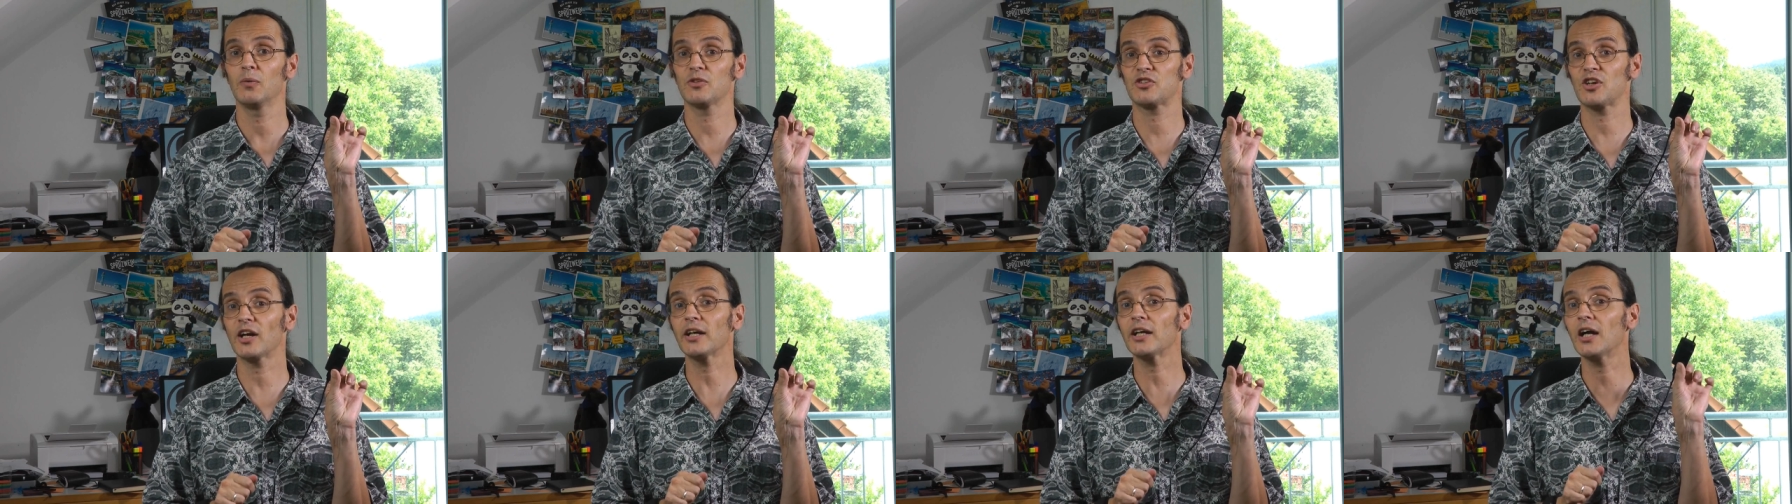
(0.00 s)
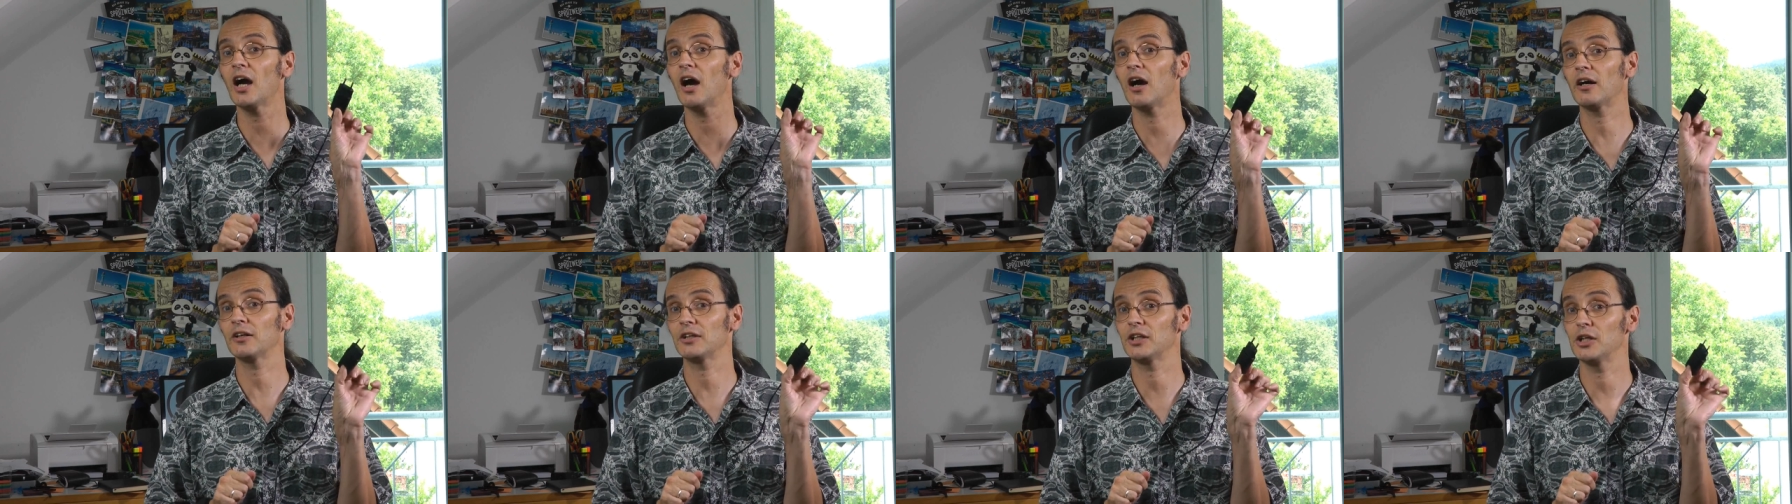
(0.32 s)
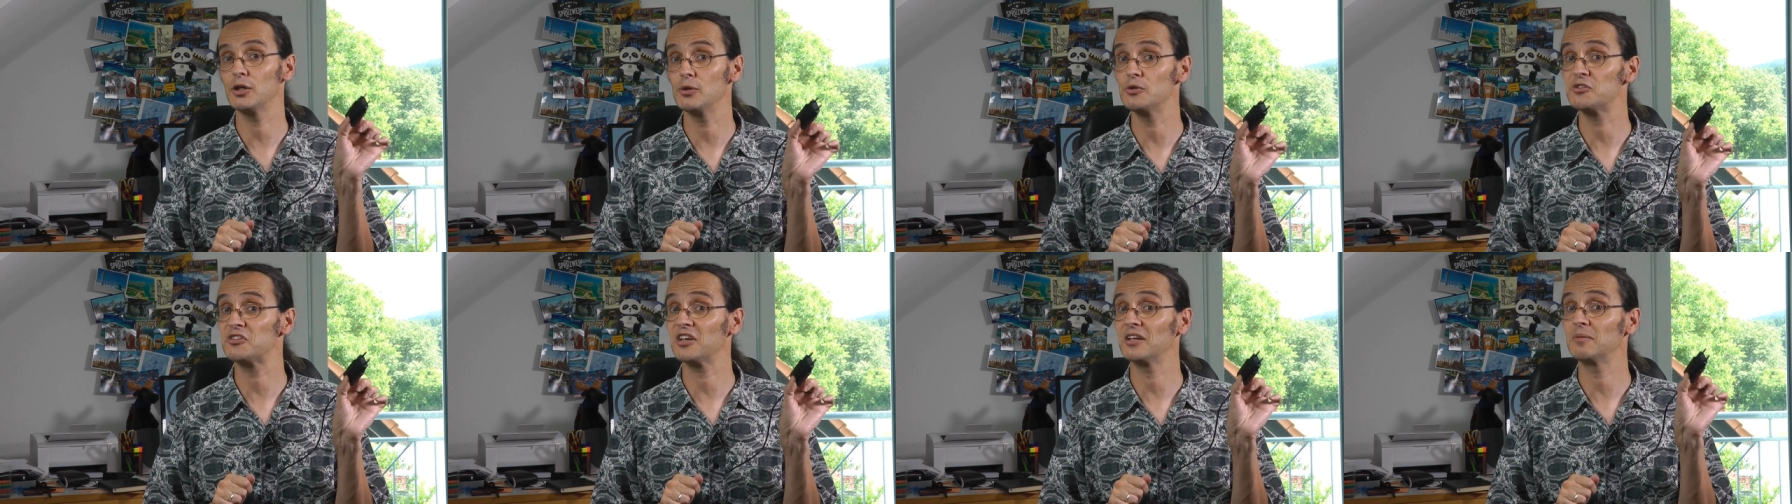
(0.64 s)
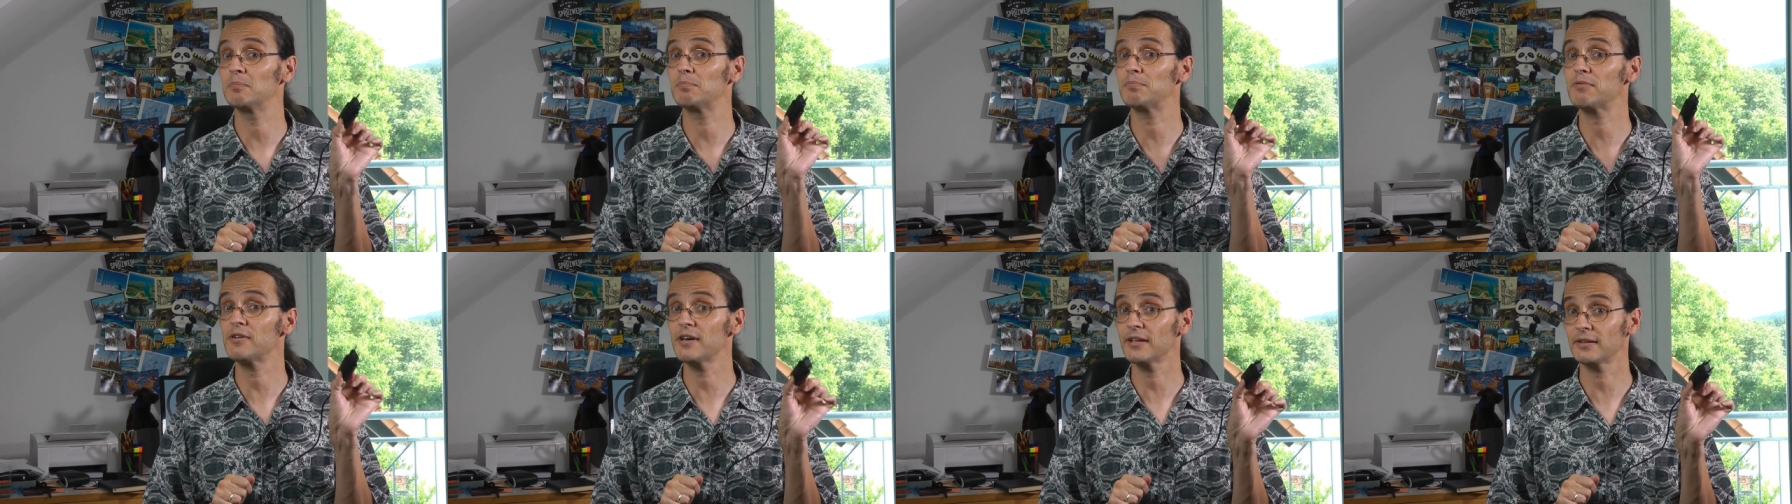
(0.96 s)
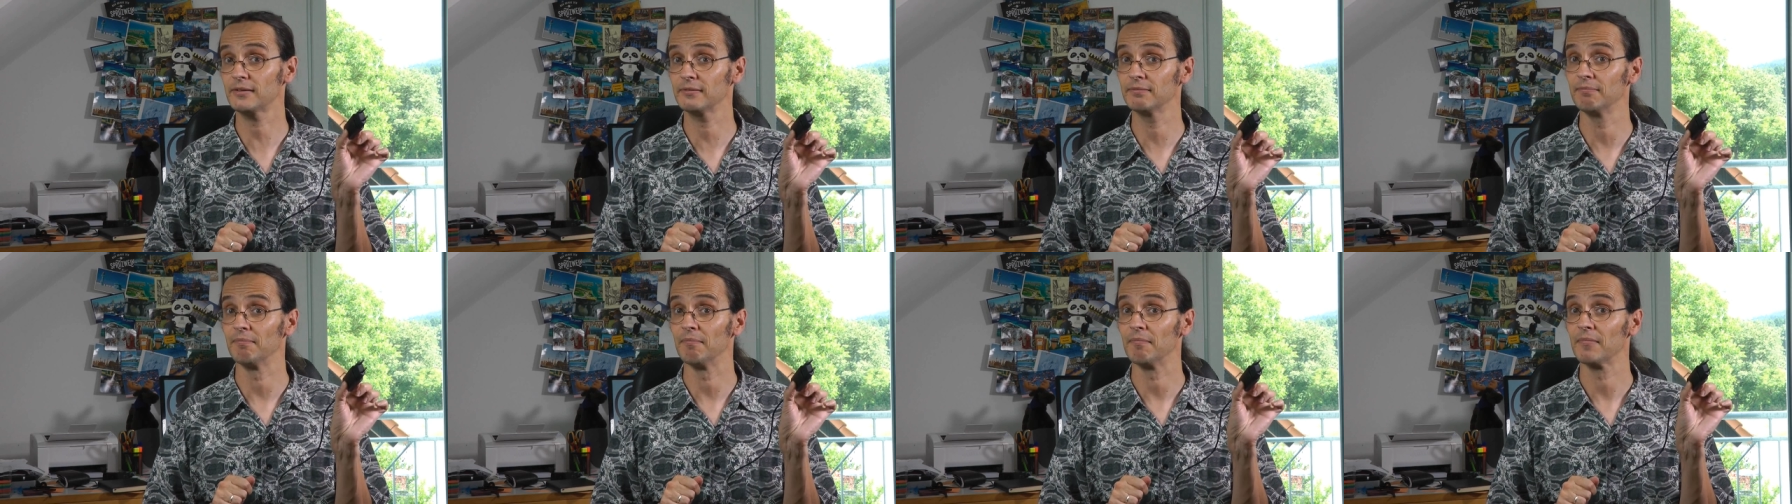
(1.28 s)
which I can't use in
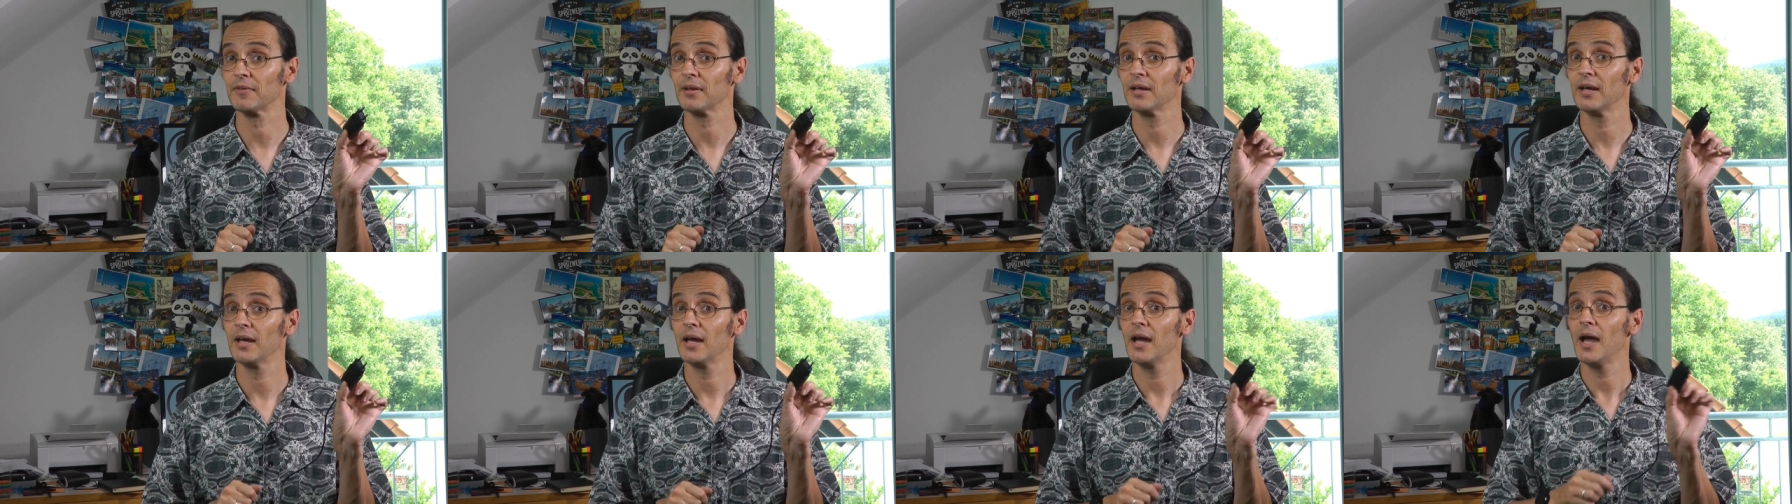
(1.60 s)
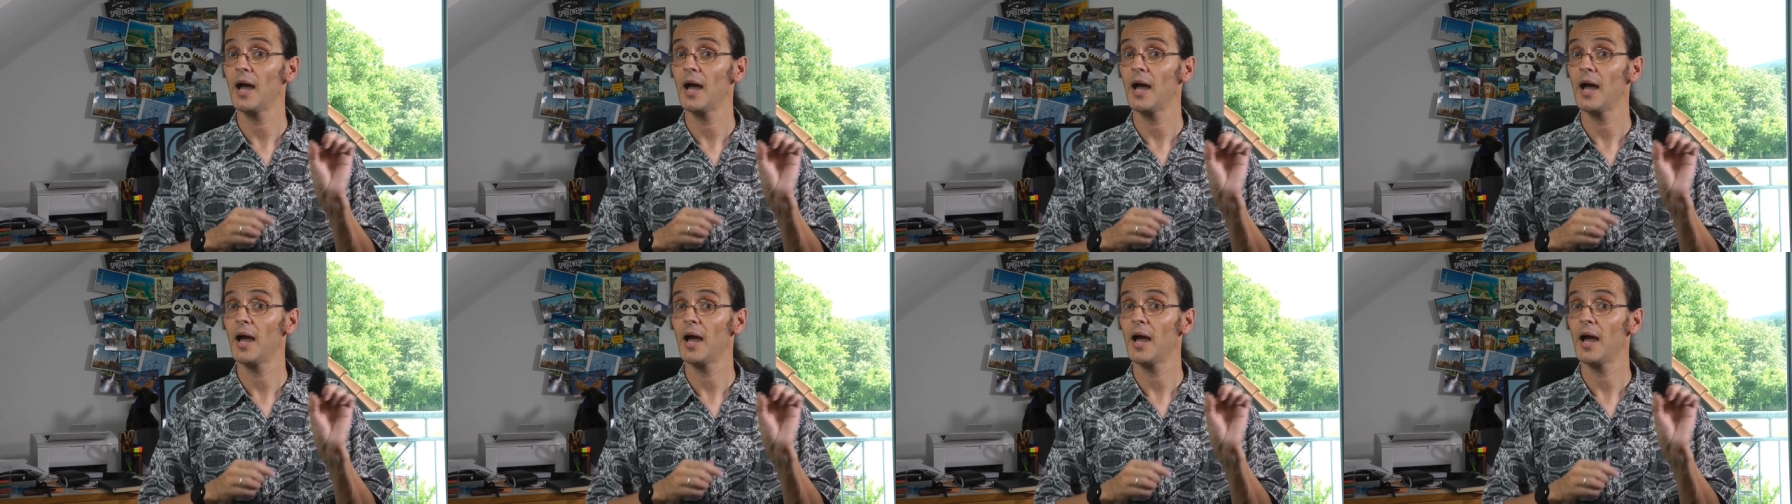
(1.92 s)
Britain.